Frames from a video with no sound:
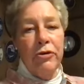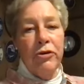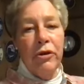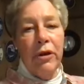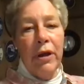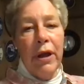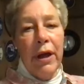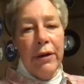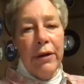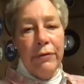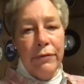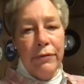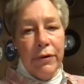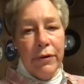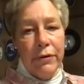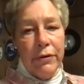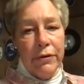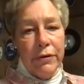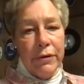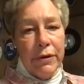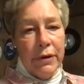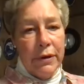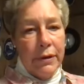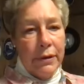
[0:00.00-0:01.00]
July
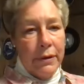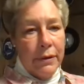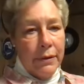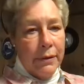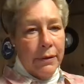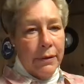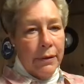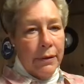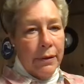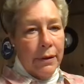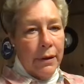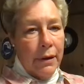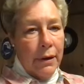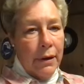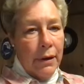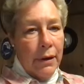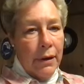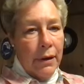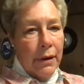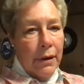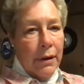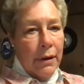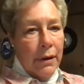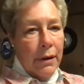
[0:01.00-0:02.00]
1st.
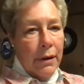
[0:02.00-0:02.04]
it will be